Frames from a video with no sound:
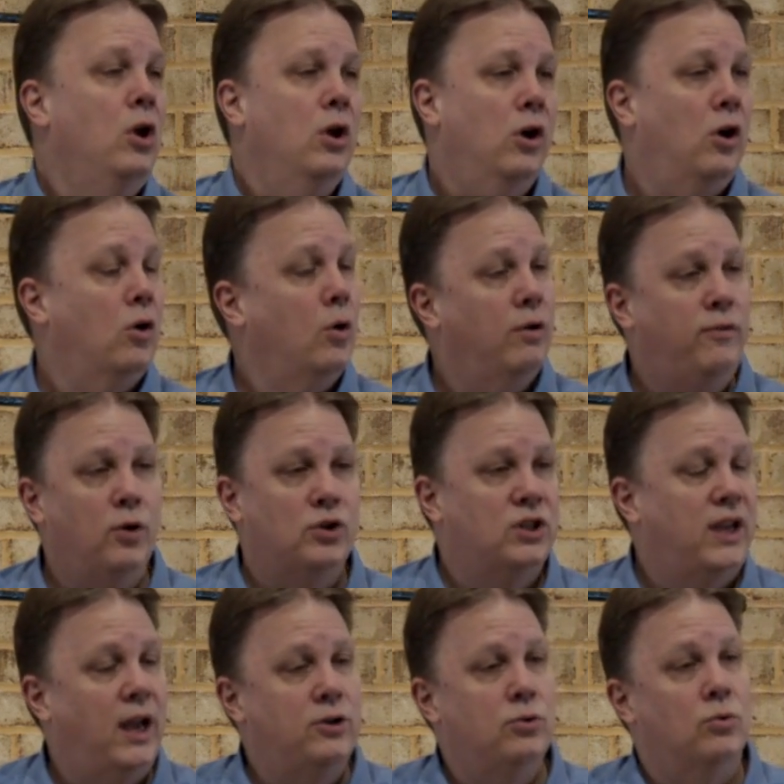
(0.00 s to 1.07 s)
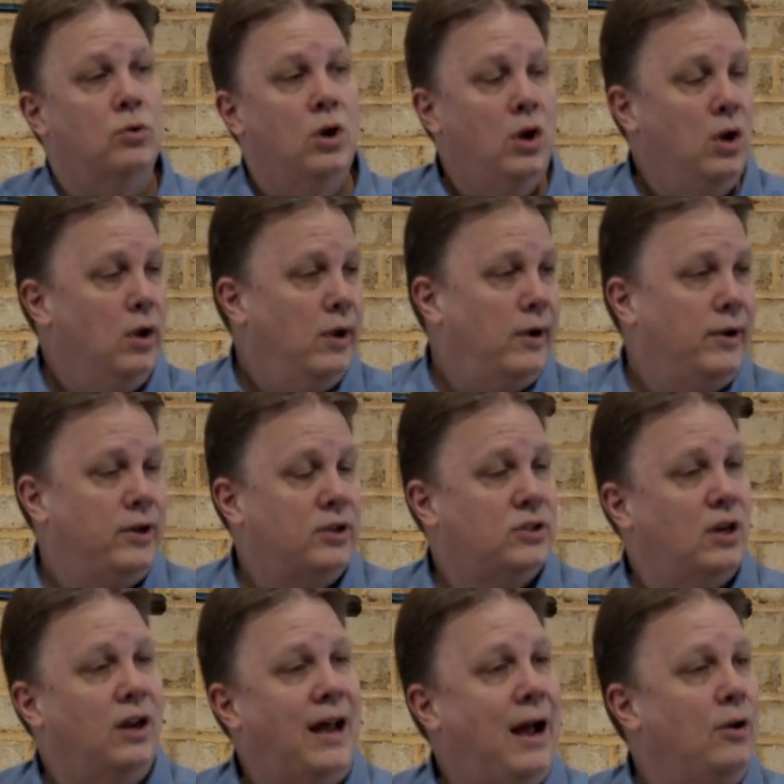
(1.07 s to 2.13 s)
uh, or if your schedule uh, doesn't
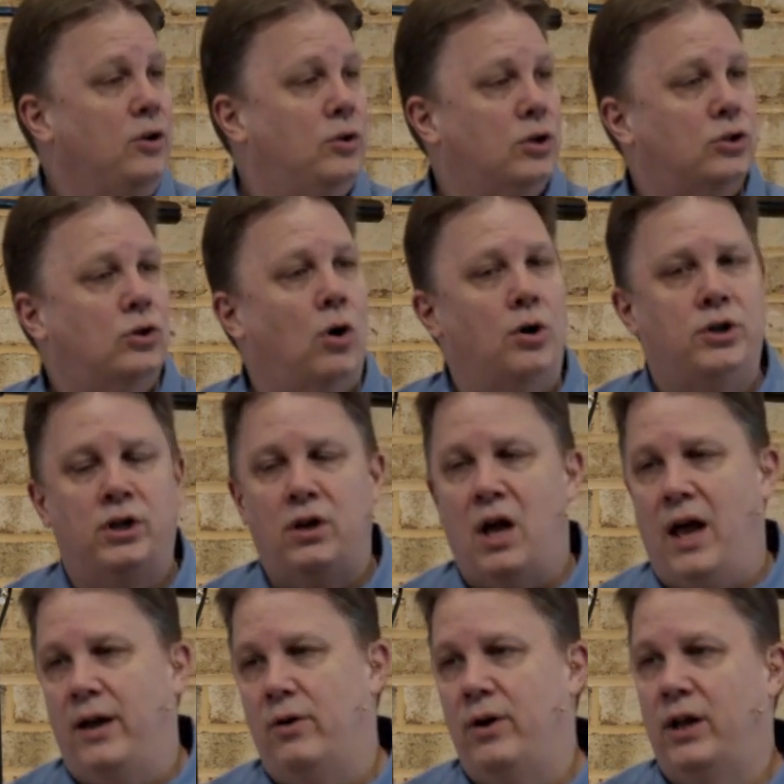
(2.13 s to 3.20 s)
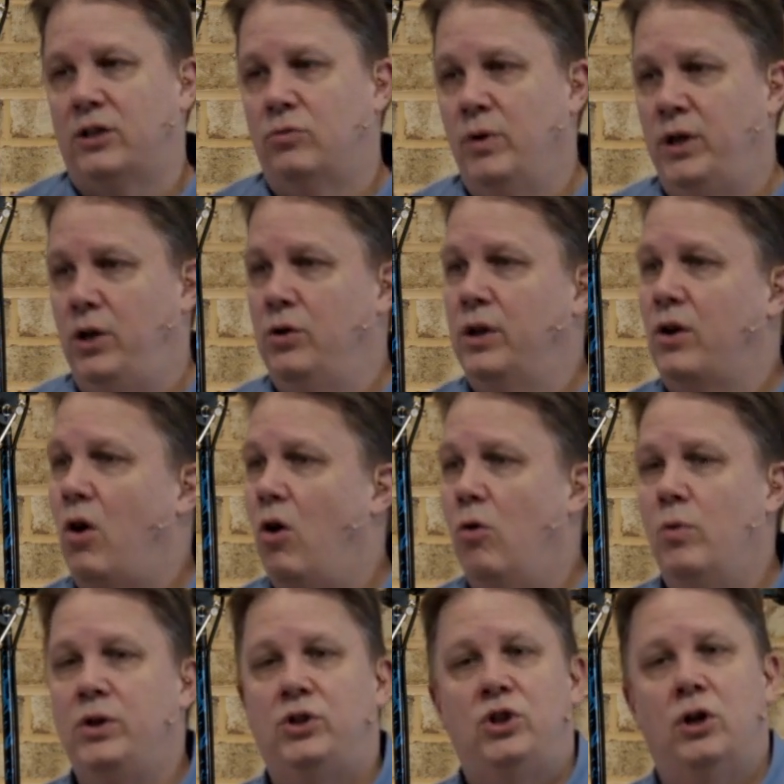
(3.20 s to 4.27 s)
allow you to start tonight or next week, you can
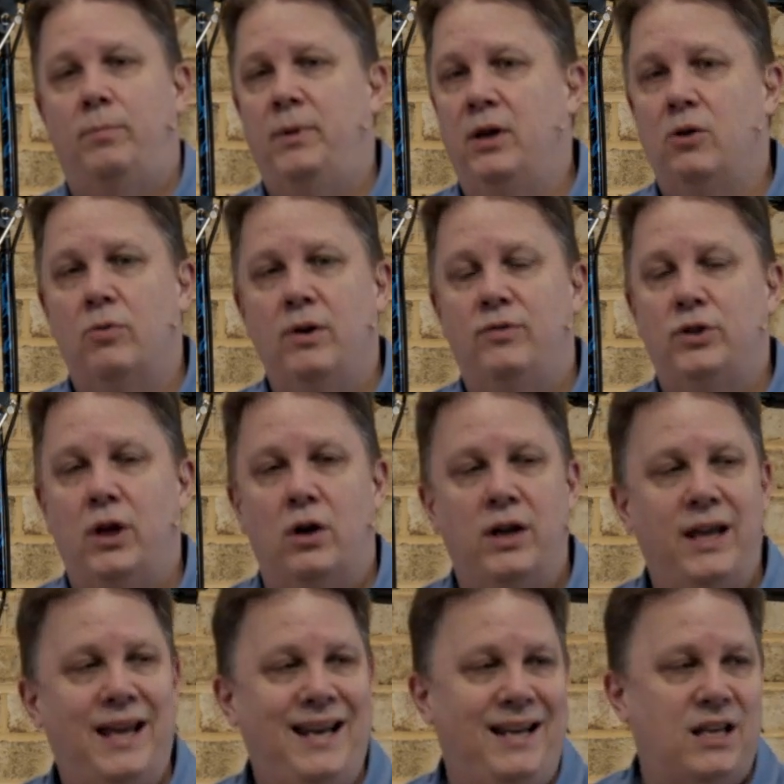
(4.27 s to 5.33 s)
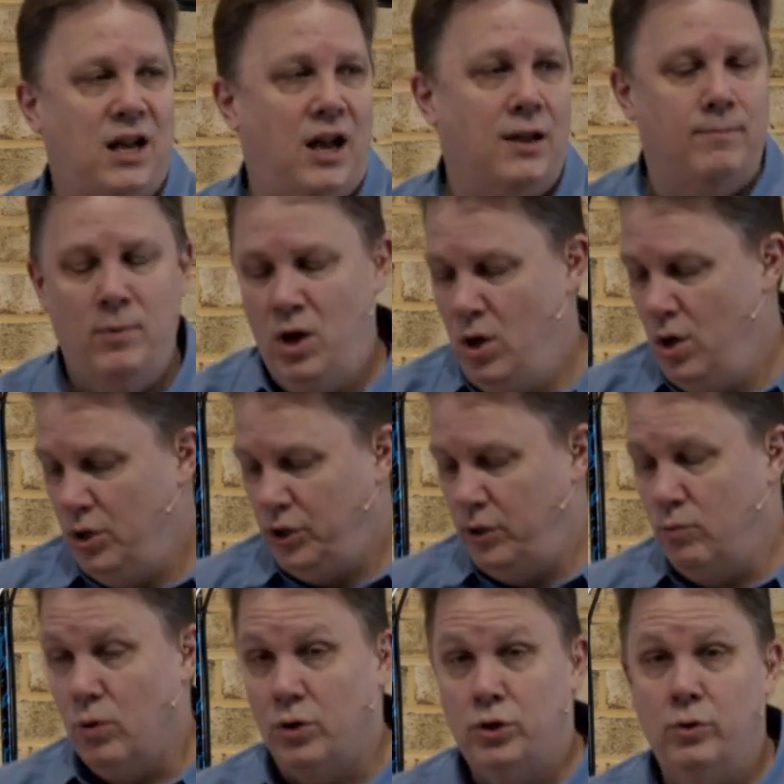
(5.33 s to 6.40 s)
always jump in Grief Share anytime you
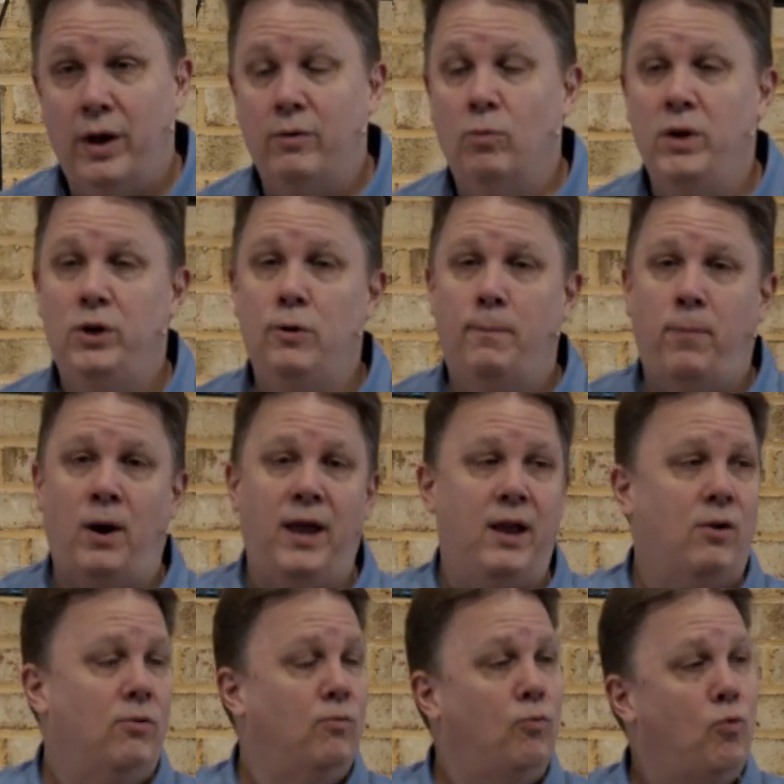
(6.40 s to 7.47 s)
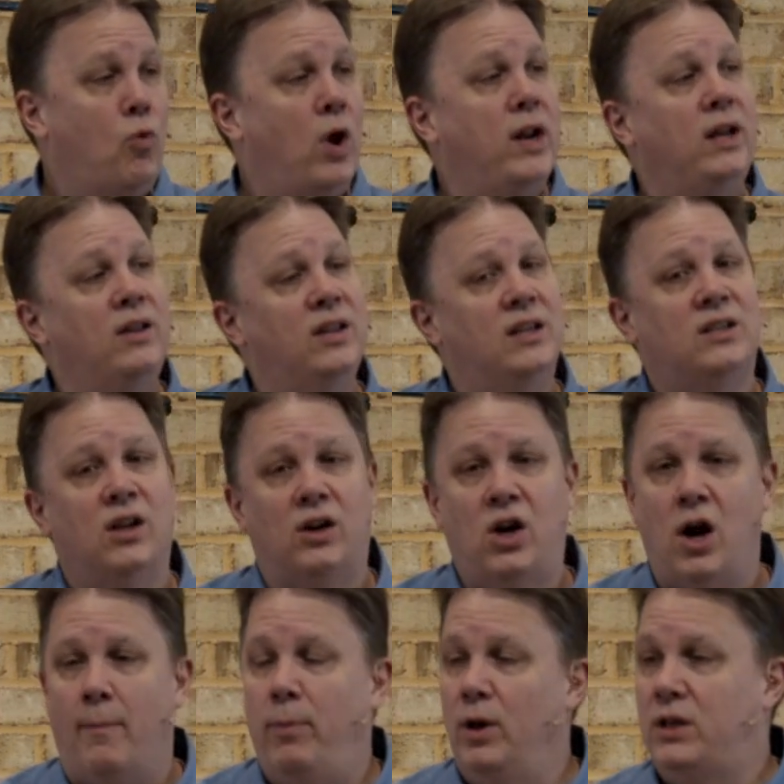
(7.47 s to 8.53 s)
want to. And we do plan on running this a
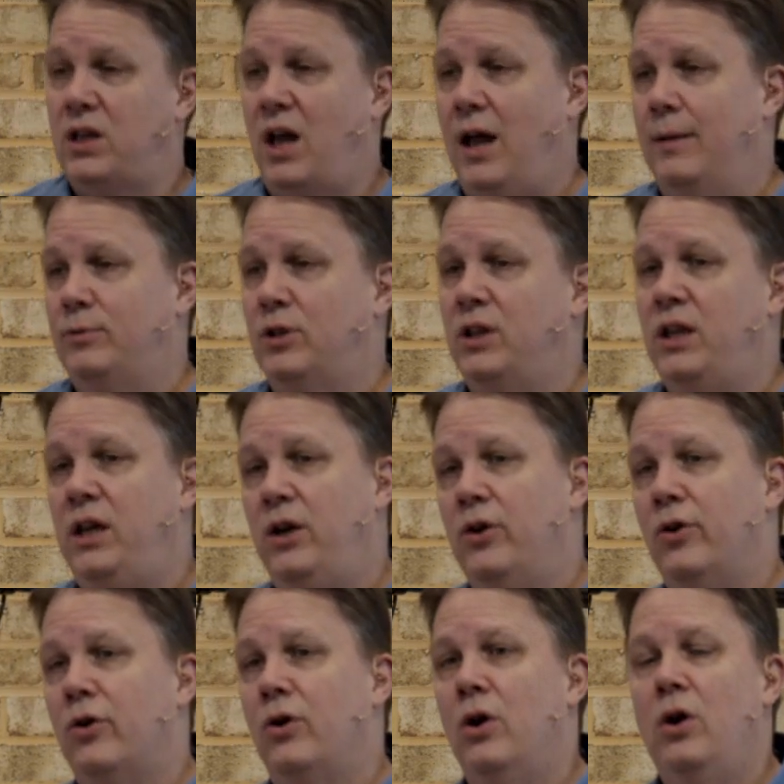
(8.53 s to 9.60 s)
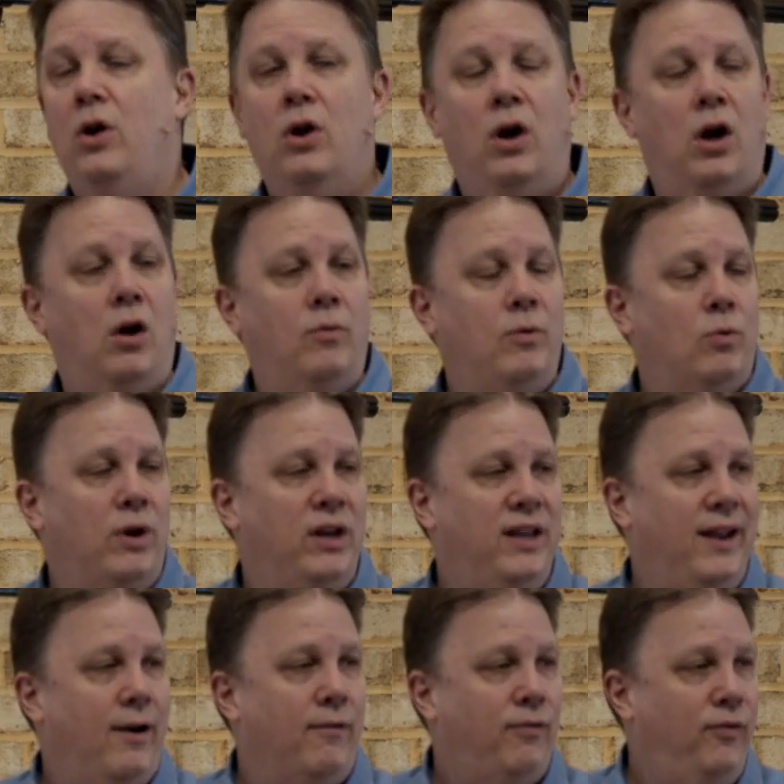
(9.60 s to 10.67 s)
couple of times a year. Uh, we wanted to
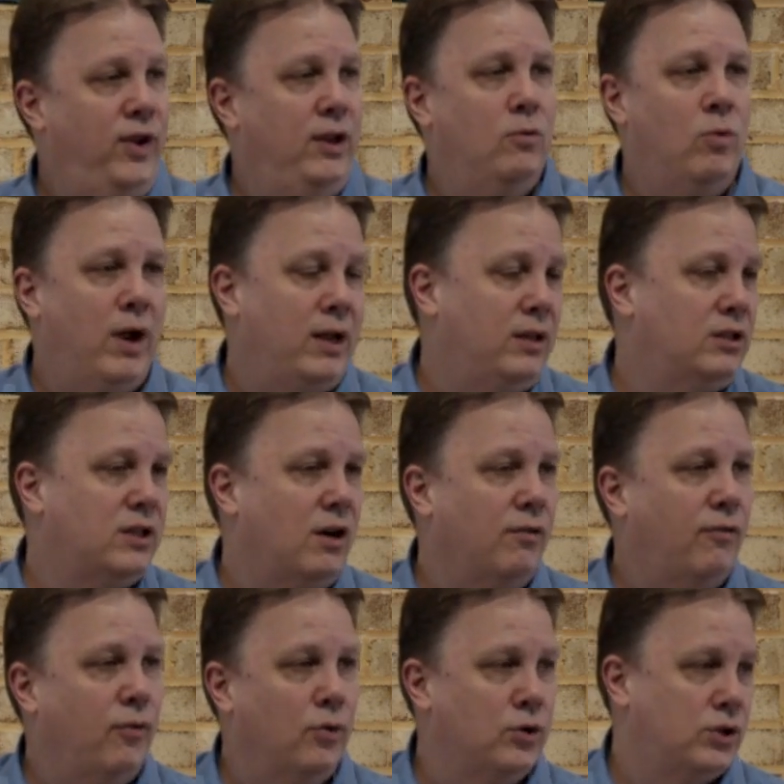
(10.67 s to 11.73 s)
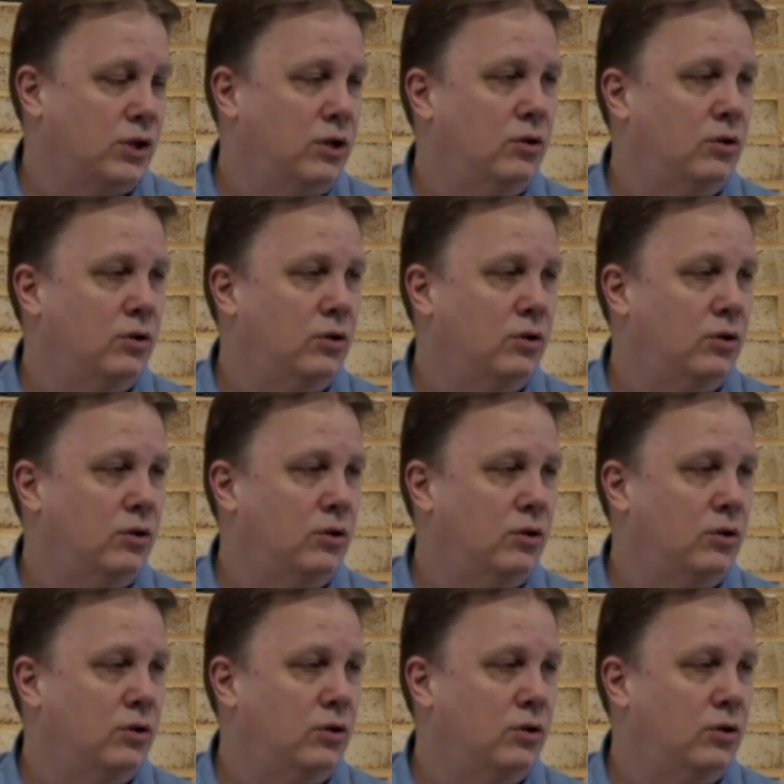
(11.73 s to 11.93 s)
get our feet wet. This is our first,